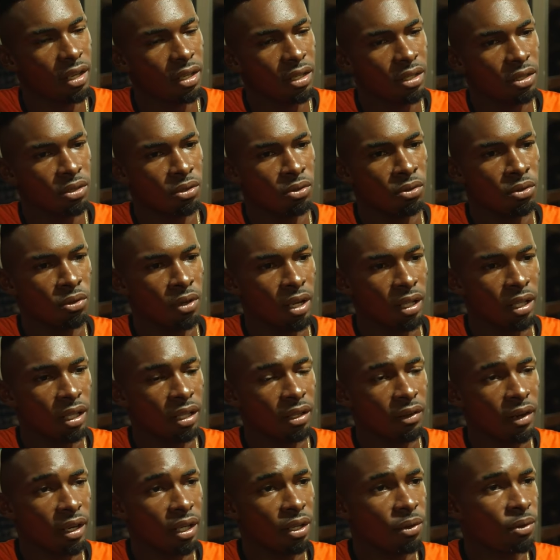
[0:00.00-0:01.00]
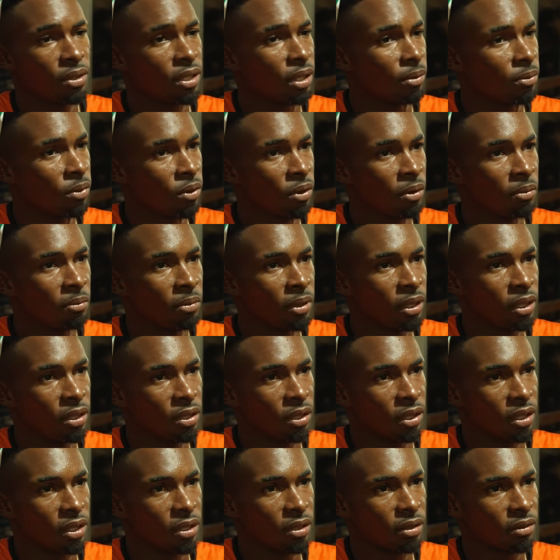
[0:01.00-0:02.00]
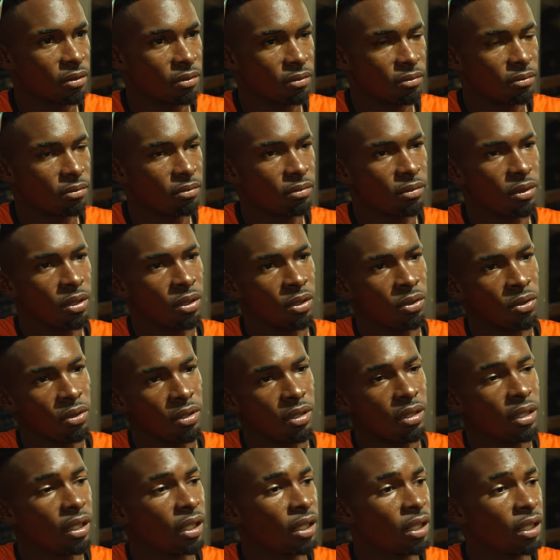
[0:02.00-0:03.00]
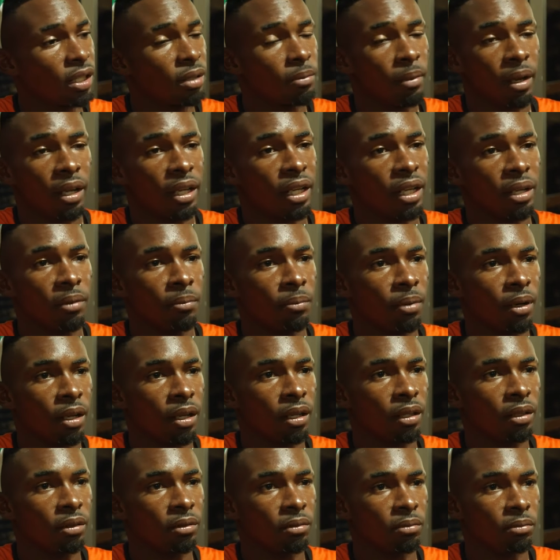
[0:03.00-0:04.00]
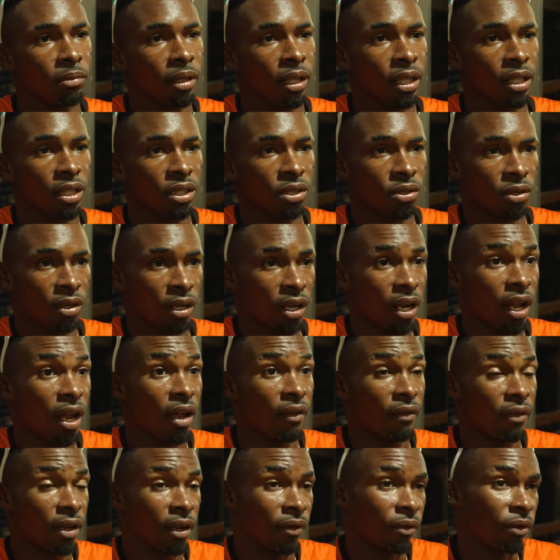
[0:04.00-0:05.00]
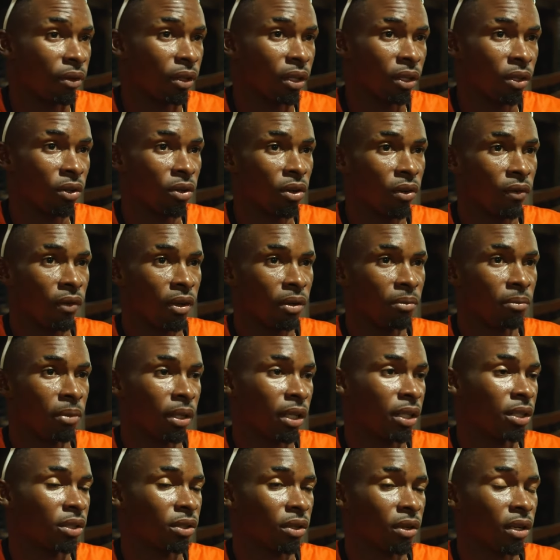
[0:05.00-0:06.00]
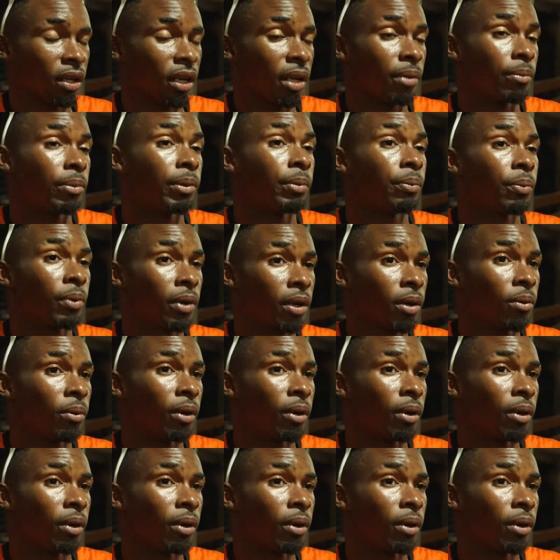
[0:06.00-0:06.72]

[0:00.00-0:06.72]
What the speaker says: So I think right now it's about me just, you know, sticking to my game plan, making sure that I have everything covered, making sure that I prepare